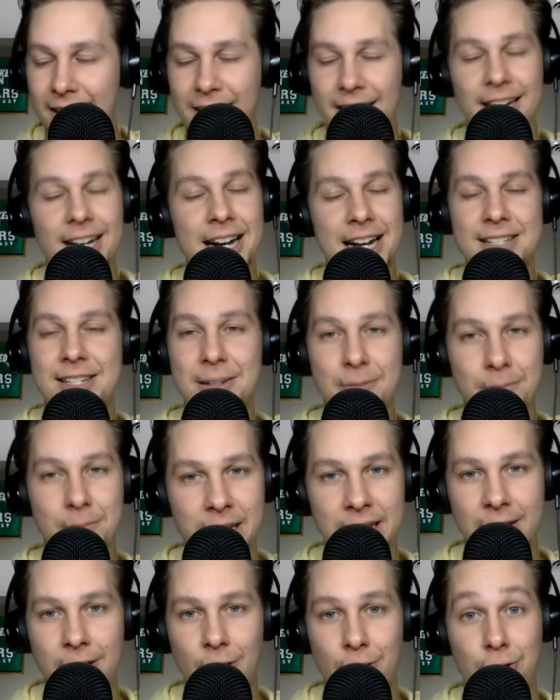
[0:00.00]
It hasn't
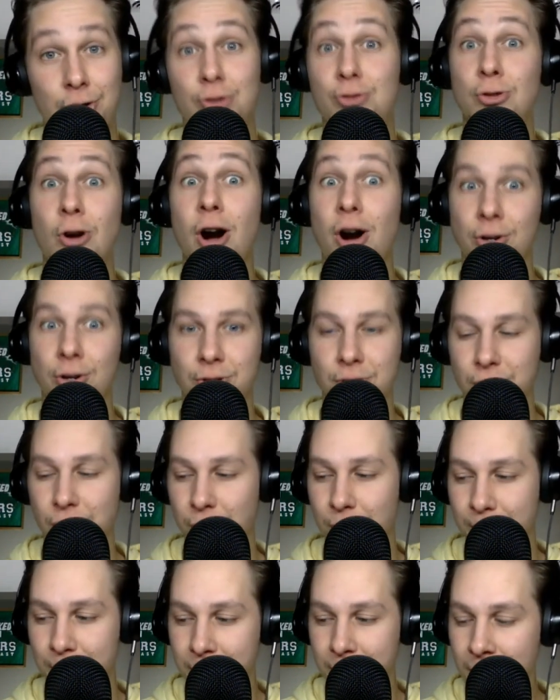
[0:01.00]
been their strong
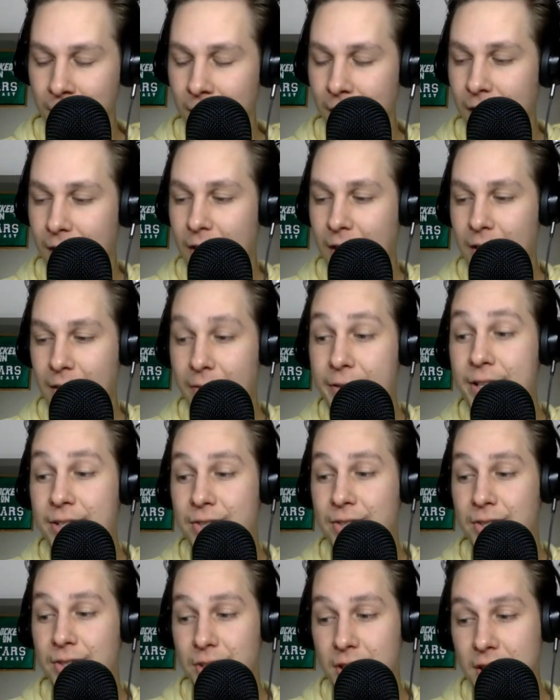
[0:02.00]
suit
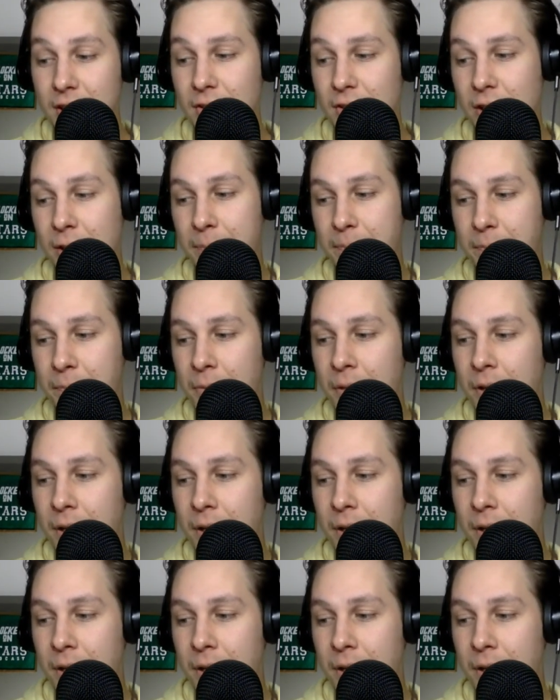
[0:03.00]
this season.